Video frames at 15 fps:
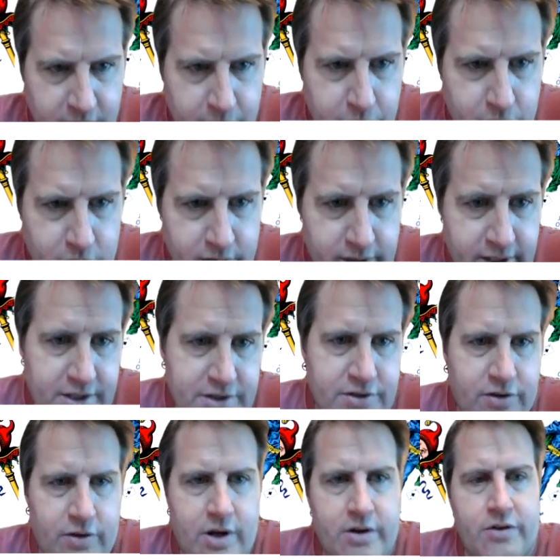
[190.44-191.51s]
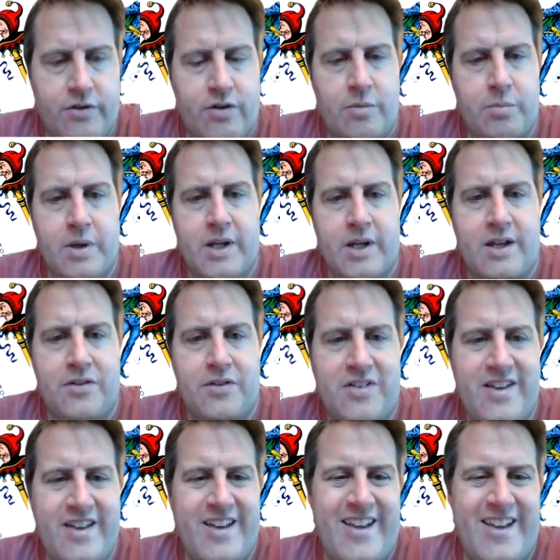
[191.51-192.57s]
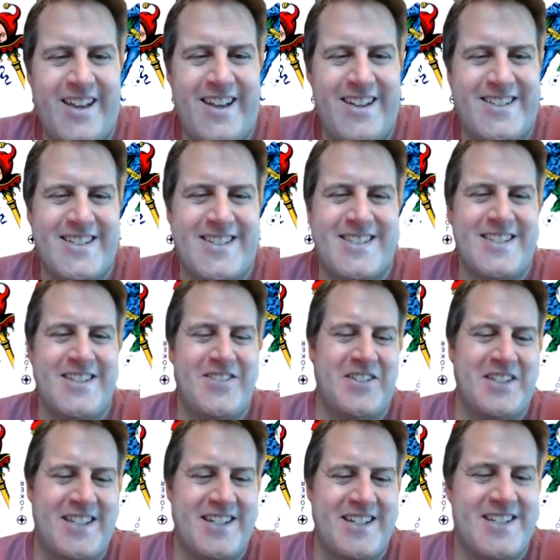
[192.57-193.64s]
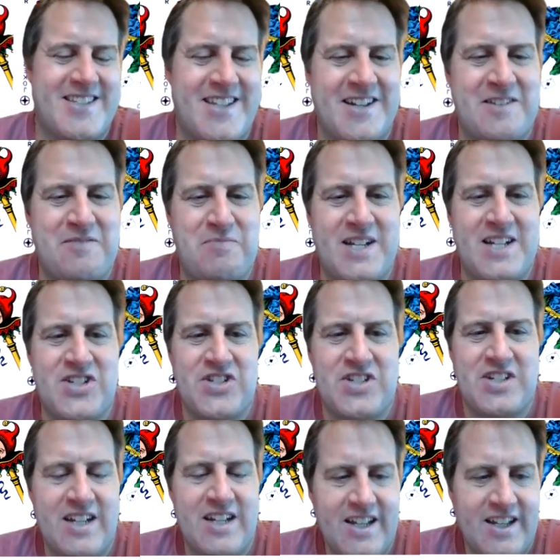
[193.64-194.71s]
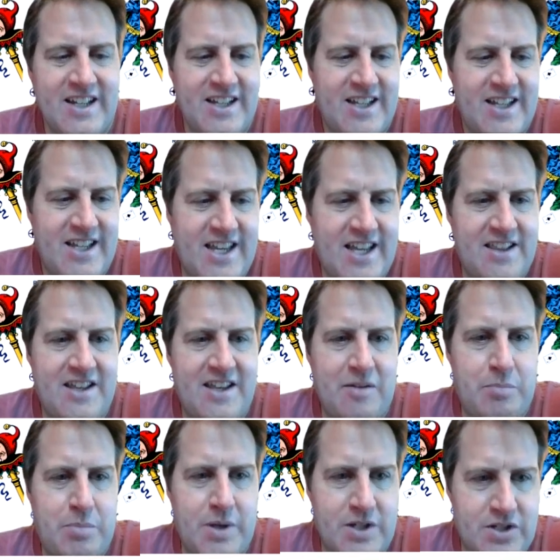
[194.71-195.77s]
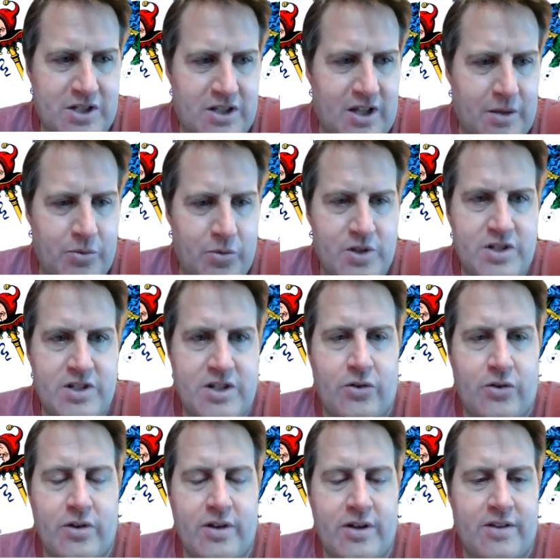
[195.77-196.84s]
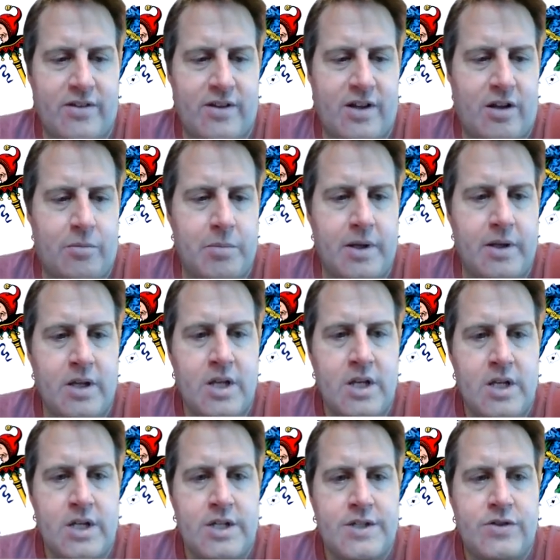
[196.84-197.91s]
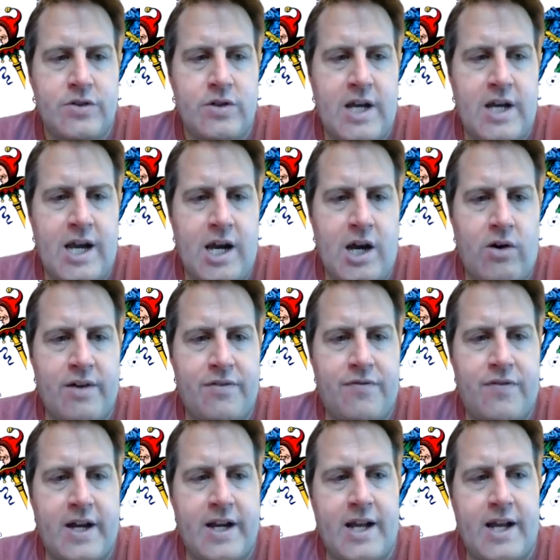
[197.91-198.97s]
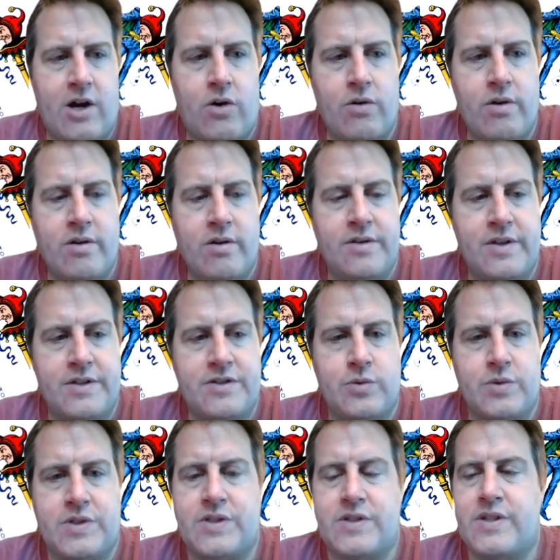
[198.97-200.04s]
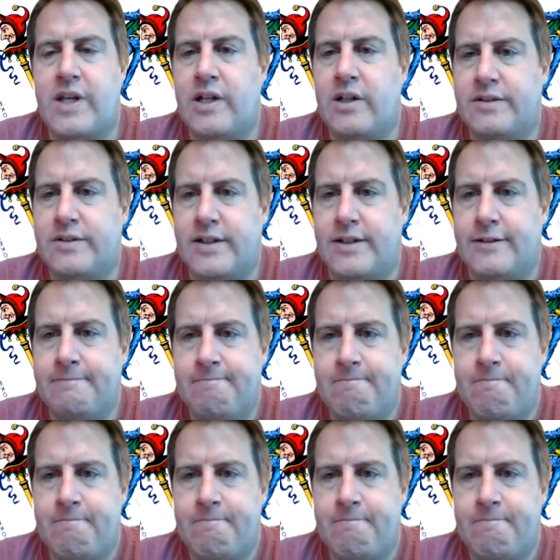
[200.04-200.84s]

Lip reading: I pull an extra round of trump, I guess, to see what they decide to pitch. And they pitch clubs, which doesn't help me. So now I find out this was a singleton.